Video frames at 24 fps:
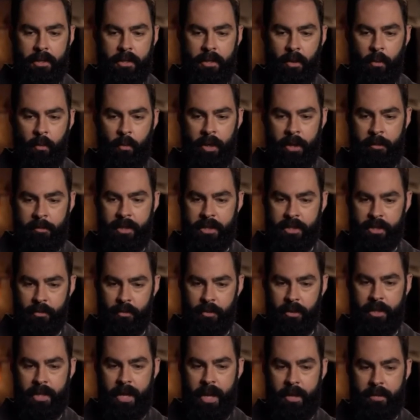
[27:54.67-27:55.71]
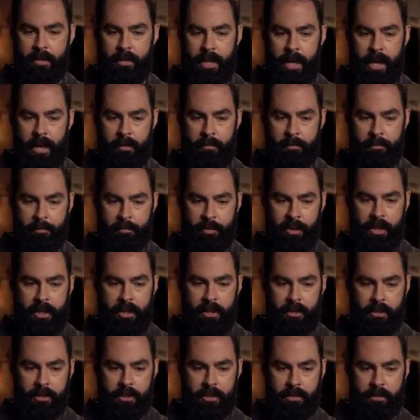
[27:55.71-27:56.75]
want to make sure that
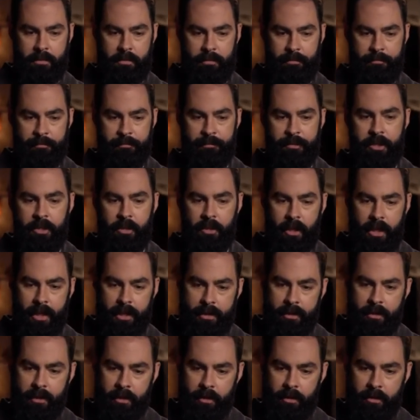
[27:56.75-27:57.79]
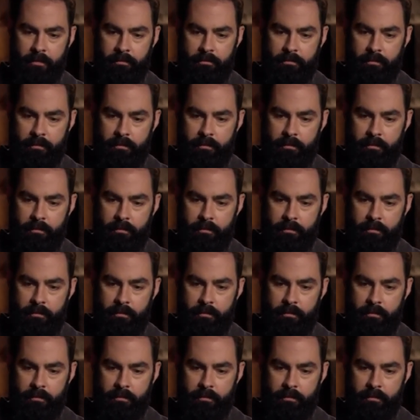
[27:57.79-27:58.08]
players feel like they're